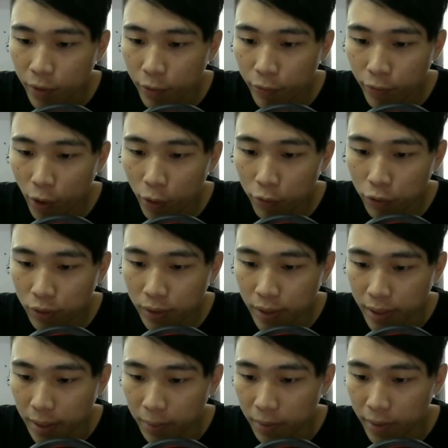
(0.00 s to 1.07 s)
4 runes
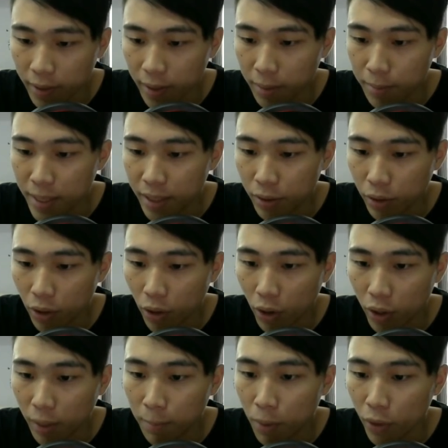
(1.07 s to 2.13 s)
in the middle
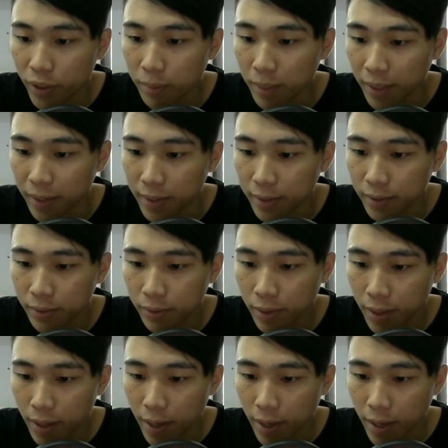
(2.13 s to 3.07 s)
on the bottom like this,